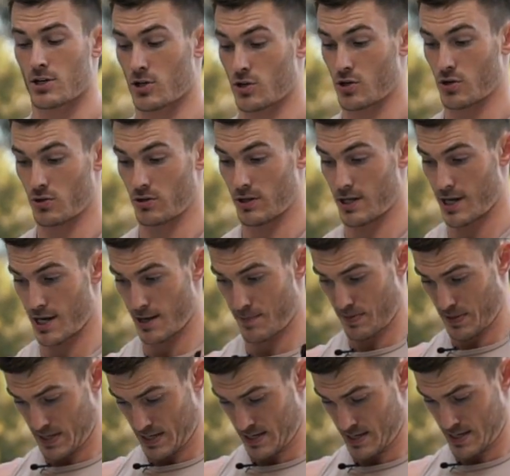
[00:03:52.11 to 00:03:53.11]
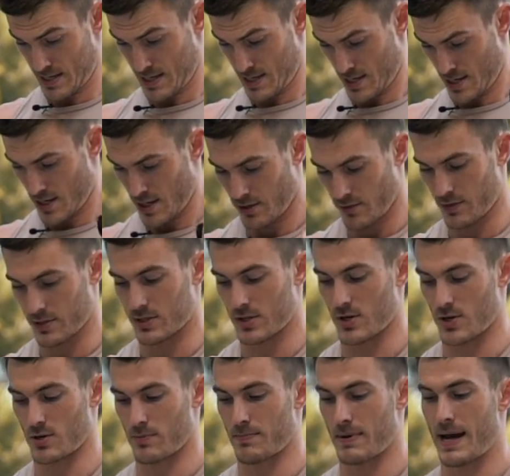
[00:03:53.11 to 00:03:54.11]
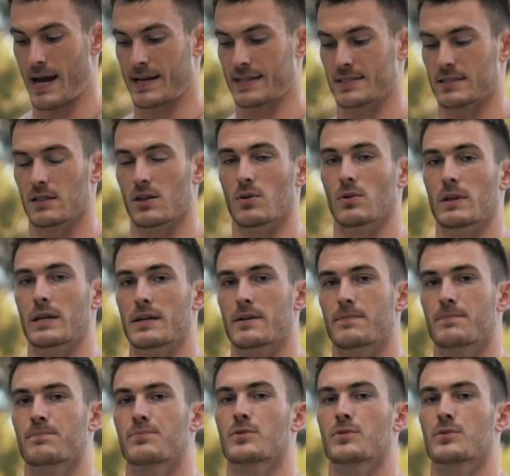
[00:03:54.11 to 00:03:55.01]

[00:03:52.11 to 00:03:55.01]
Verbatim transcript: Curl up, return back slowly.